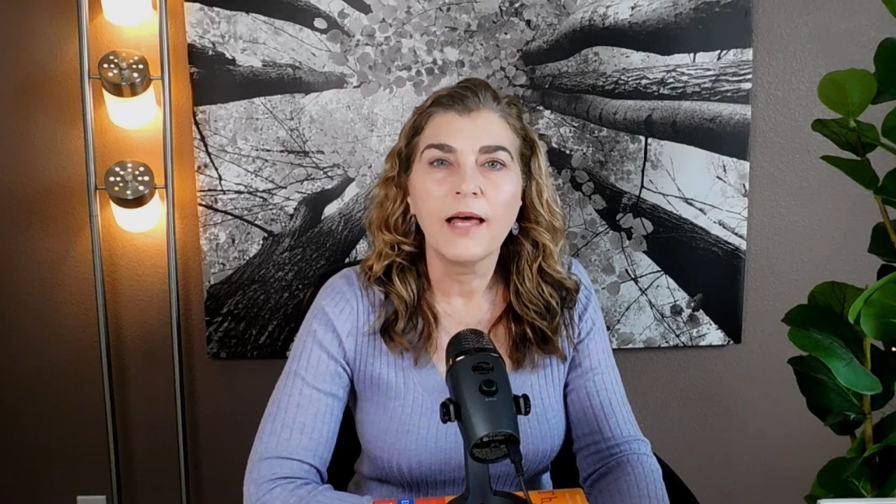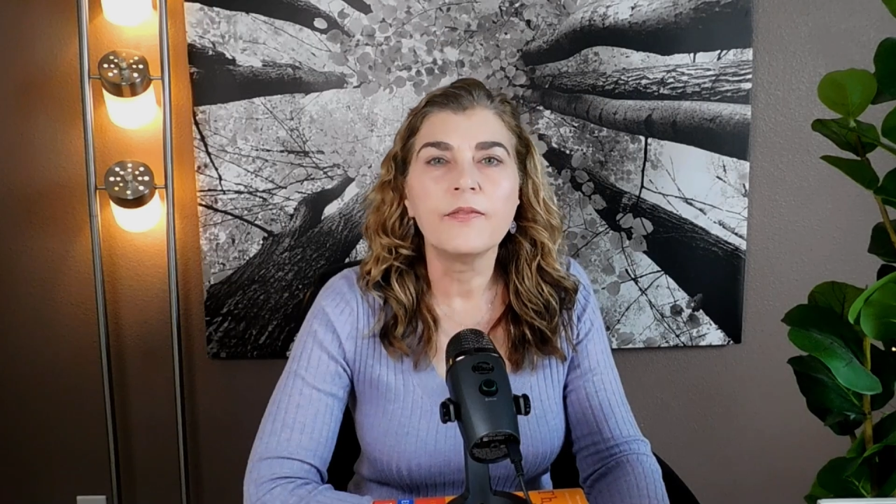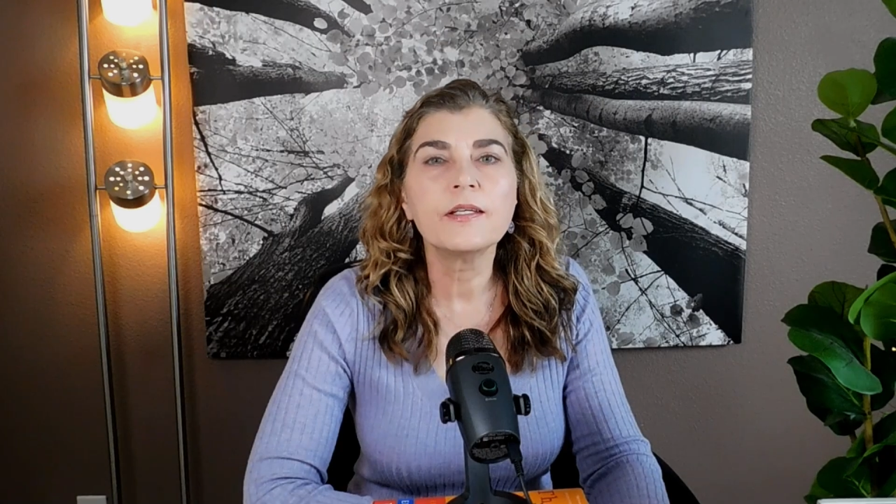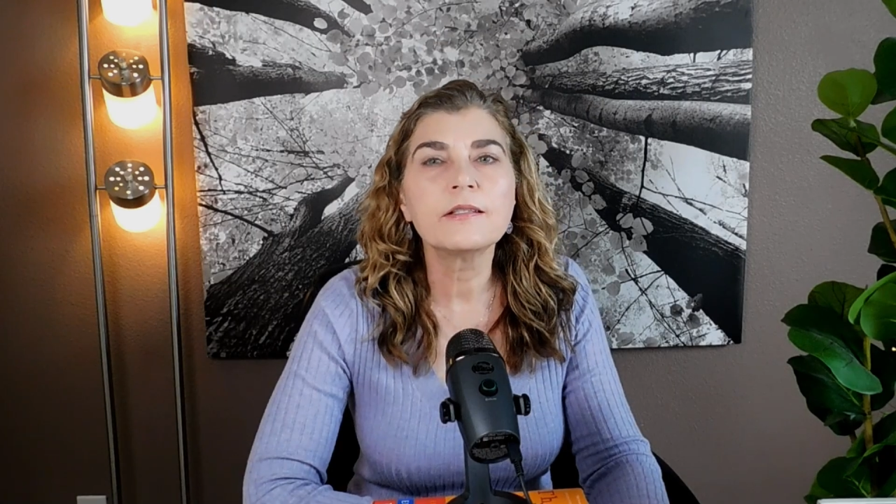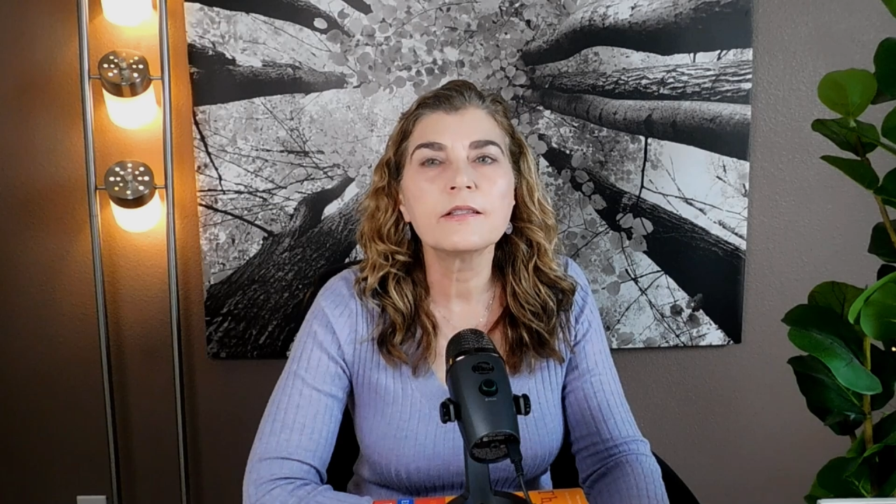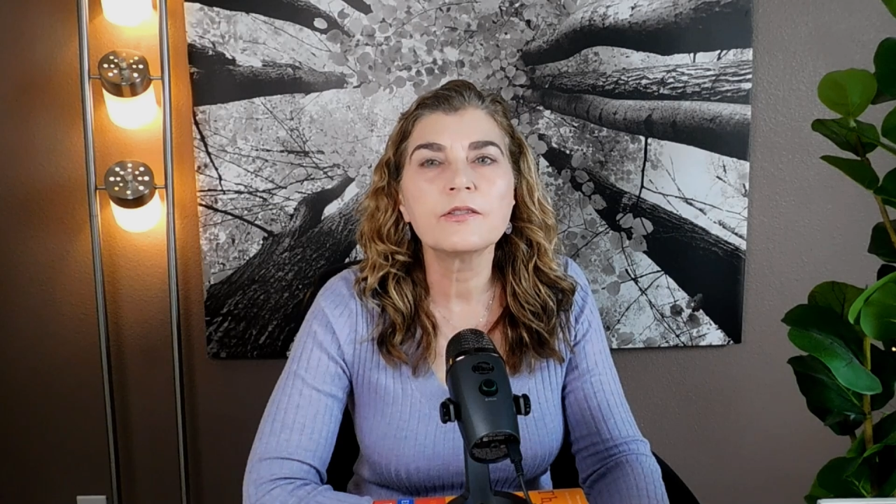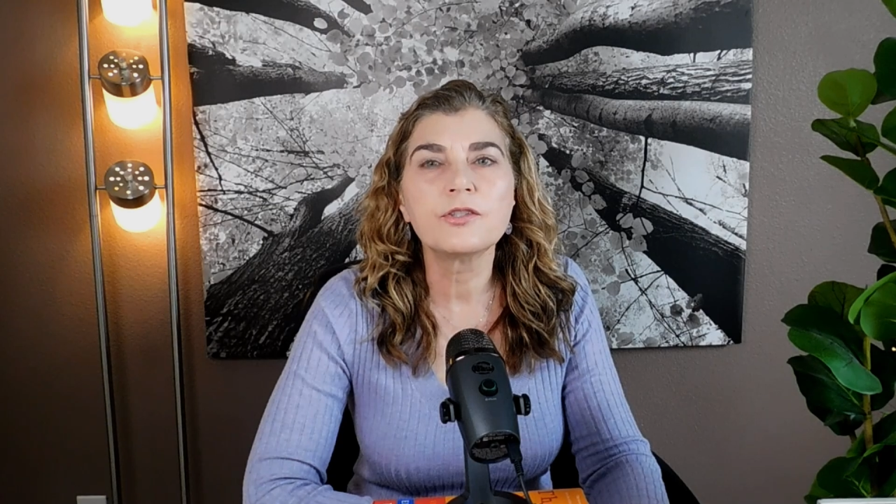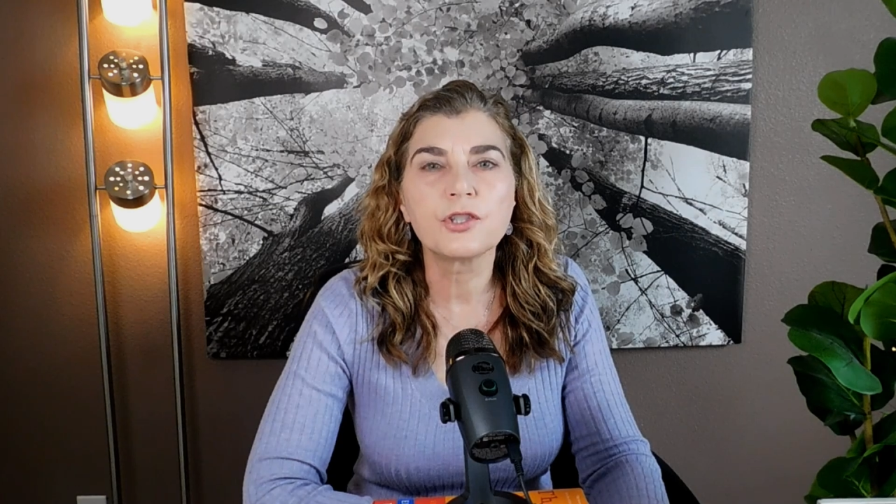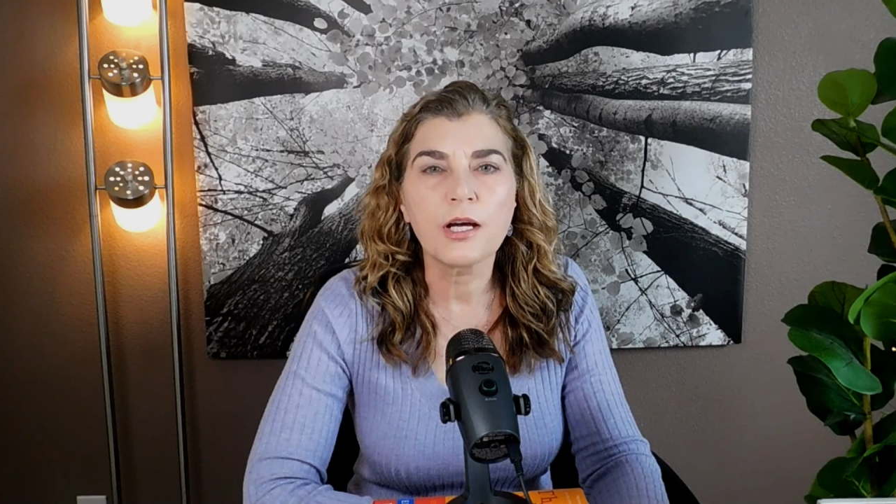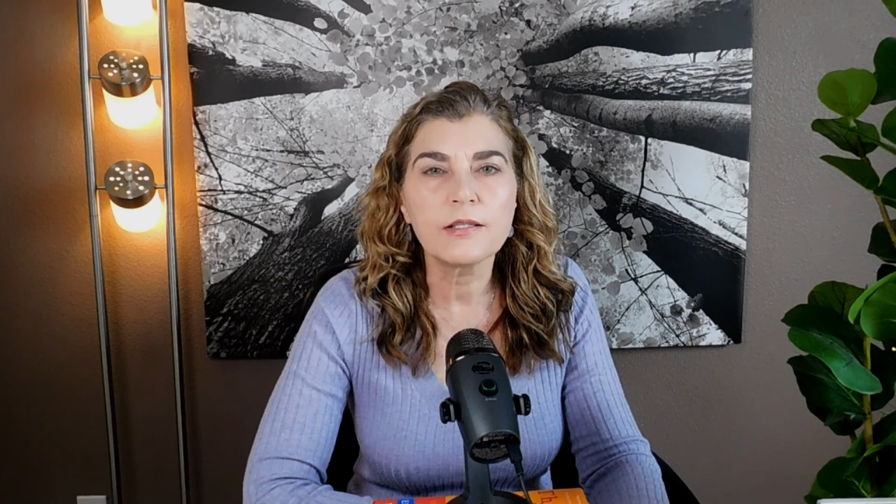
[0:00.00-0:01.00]
And this is
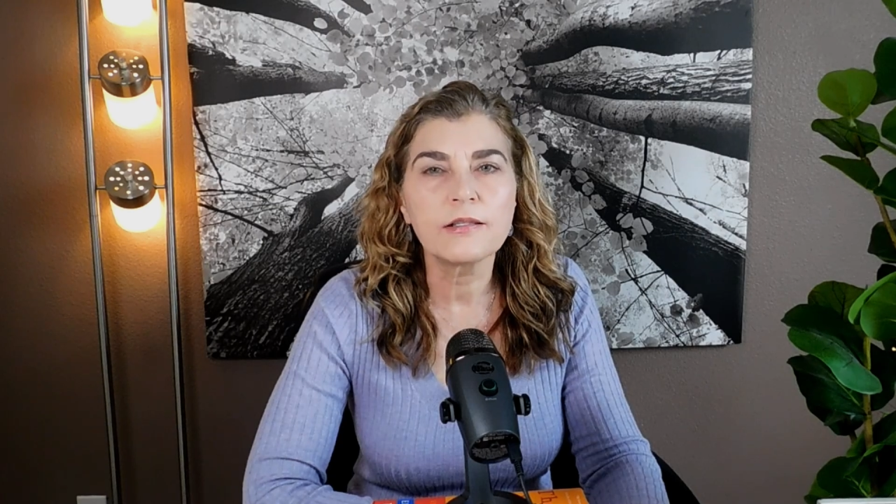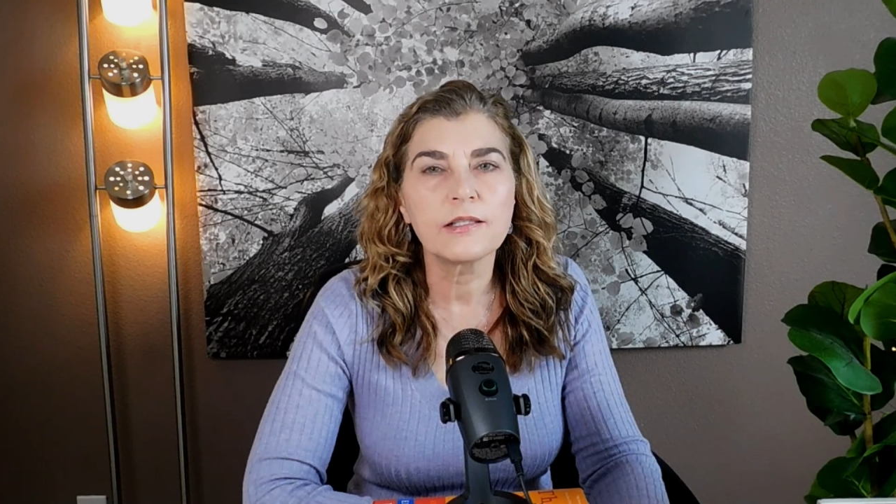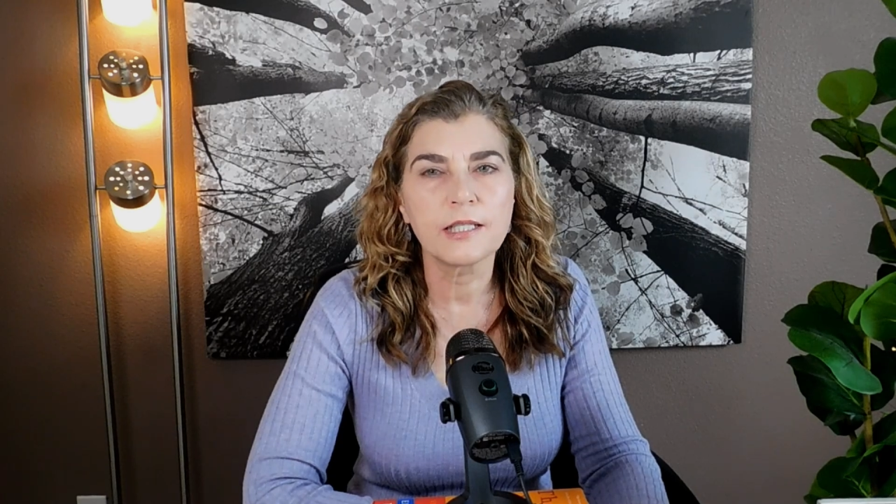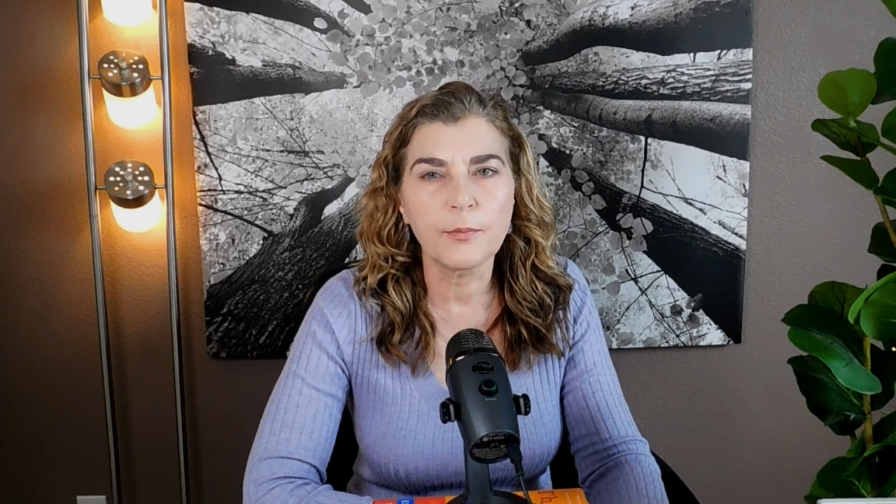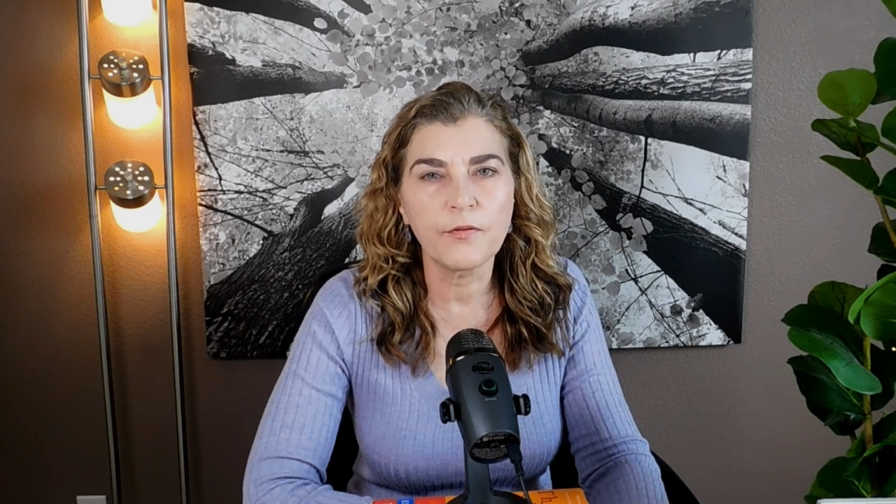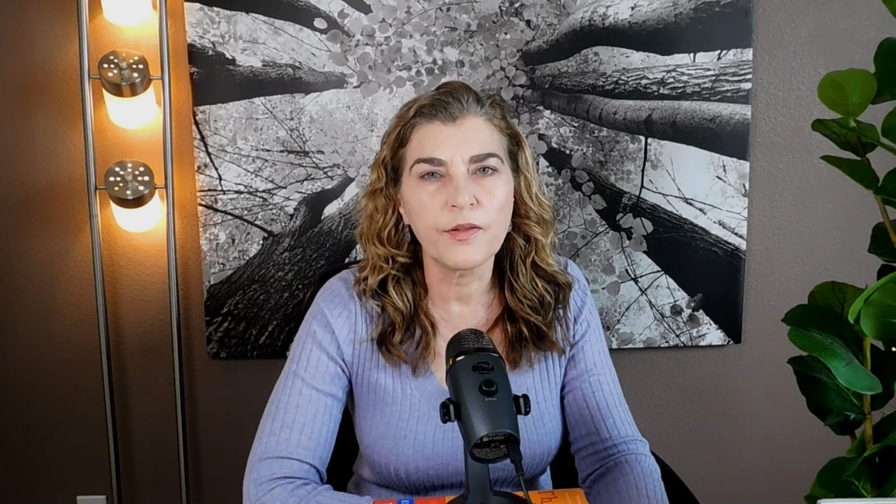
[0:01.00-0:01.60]
just the tip of